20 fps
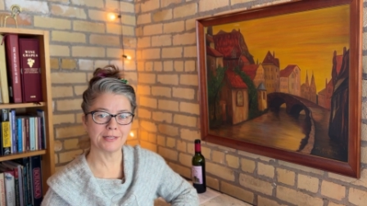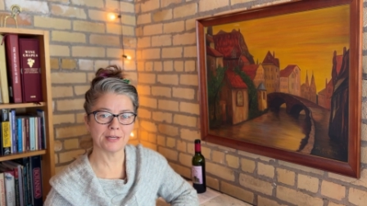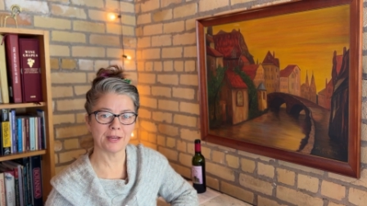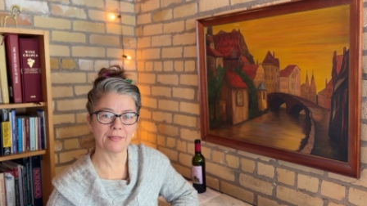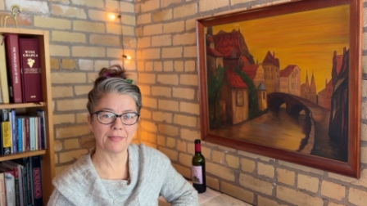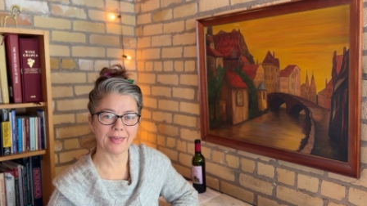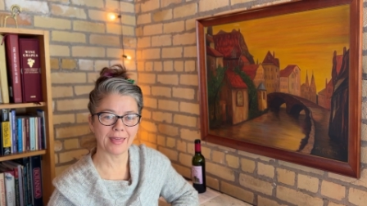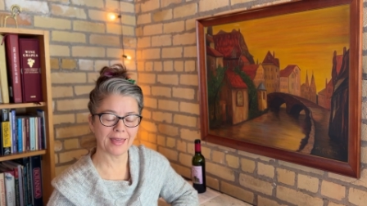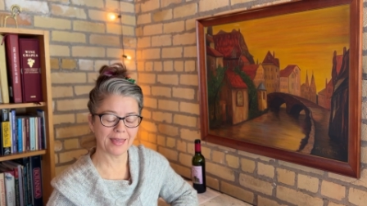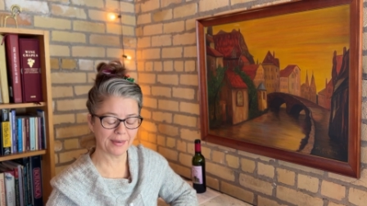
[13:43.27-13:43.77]
on
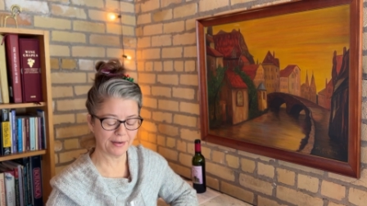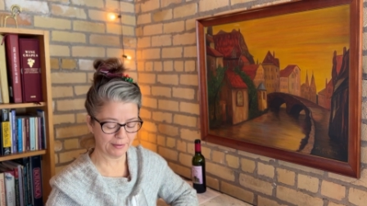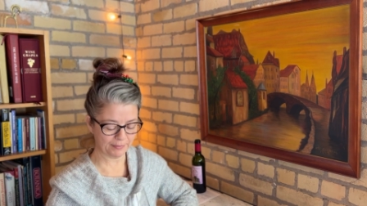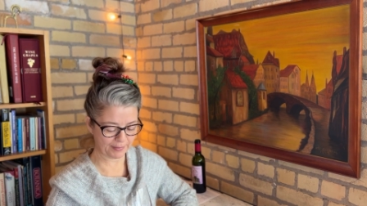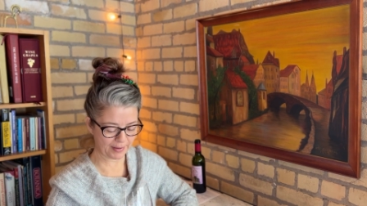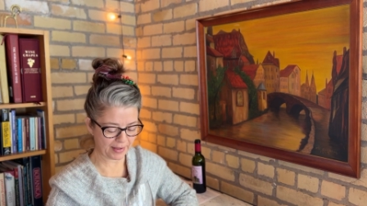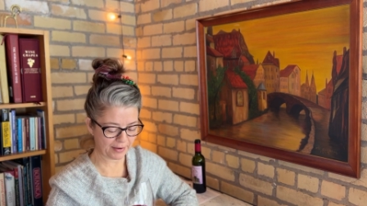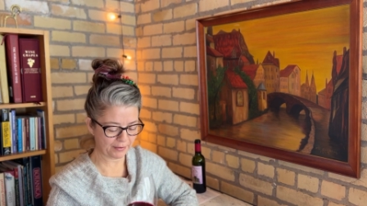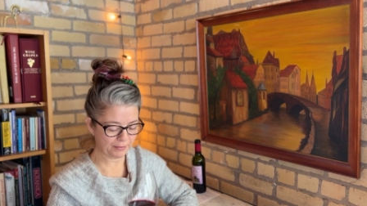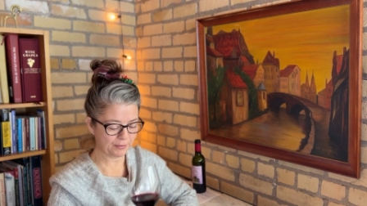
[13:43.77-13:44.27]
the head.
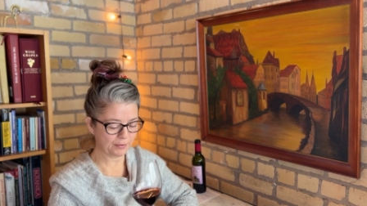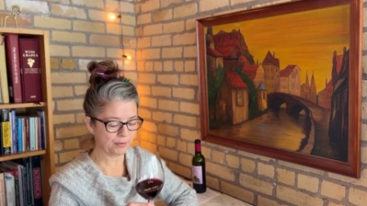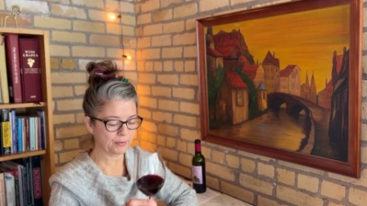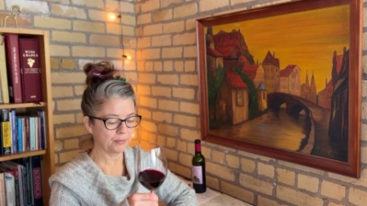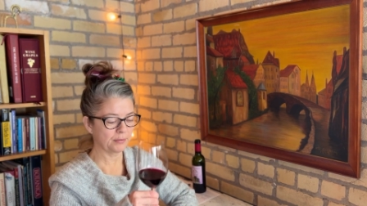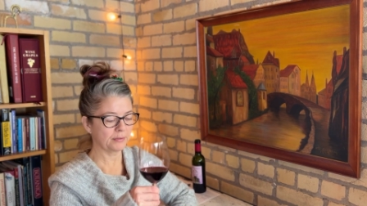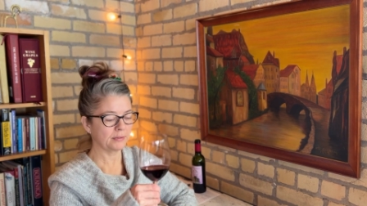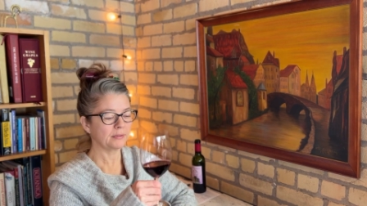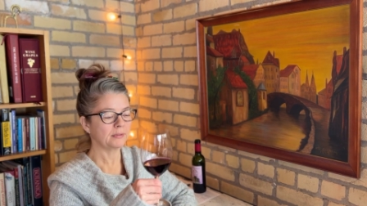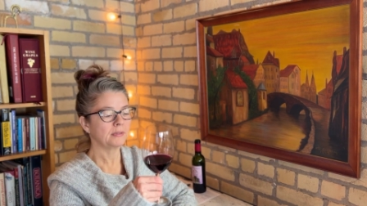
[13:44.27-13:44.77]
I don't know.
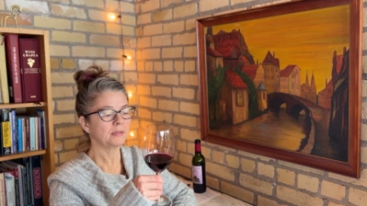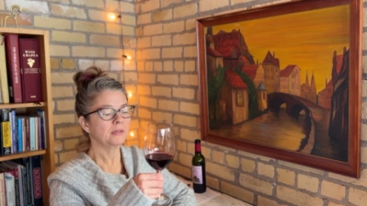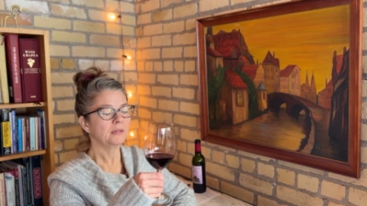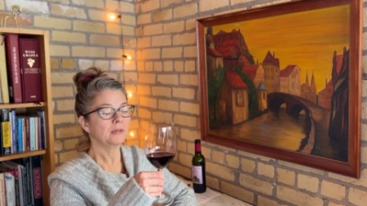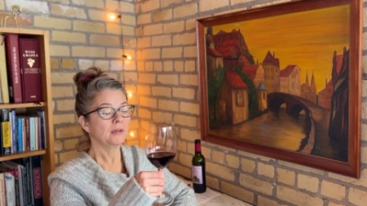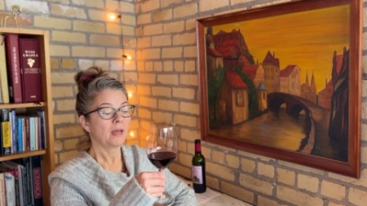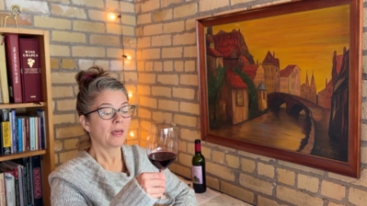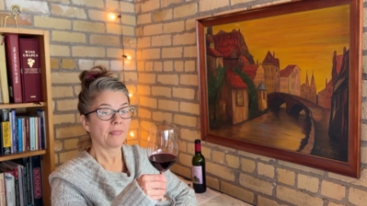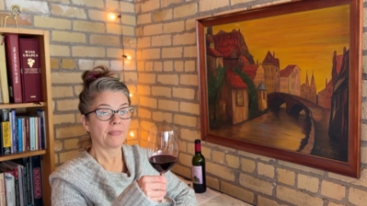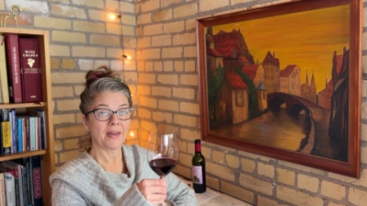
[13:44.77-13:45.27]

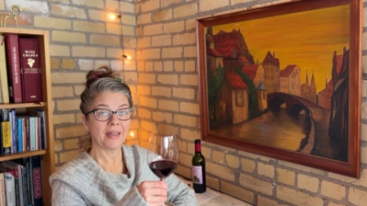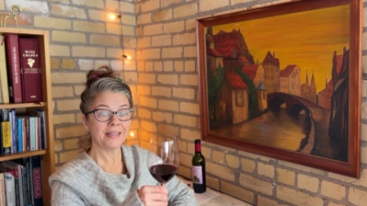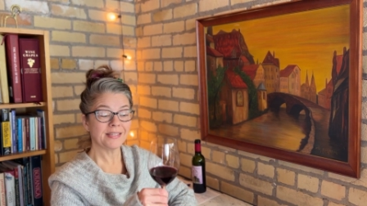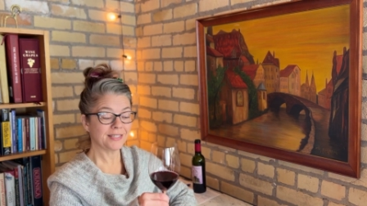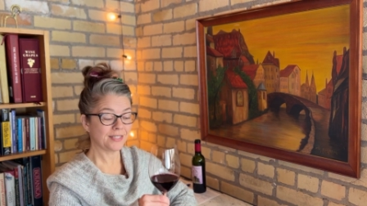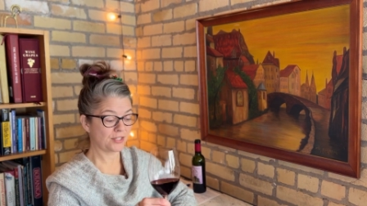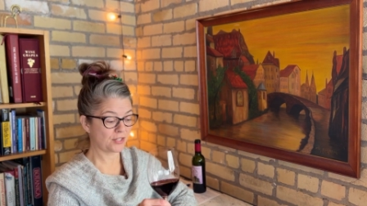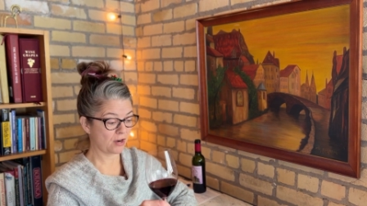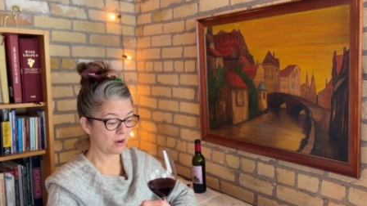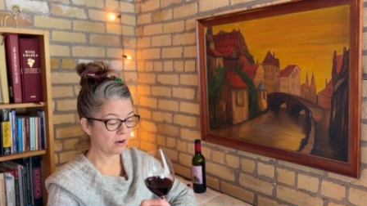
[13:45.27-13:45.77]
That is
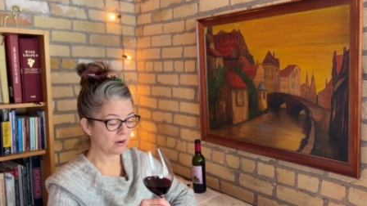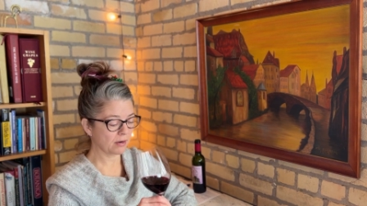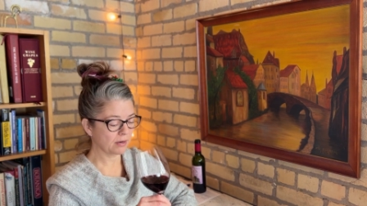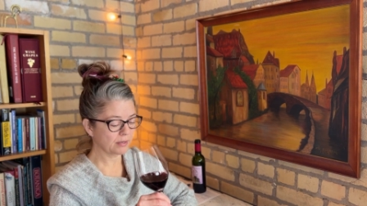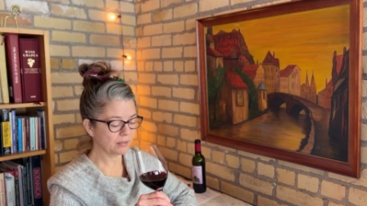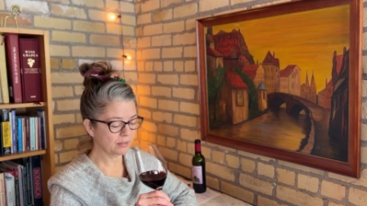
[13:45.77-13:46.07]
dark.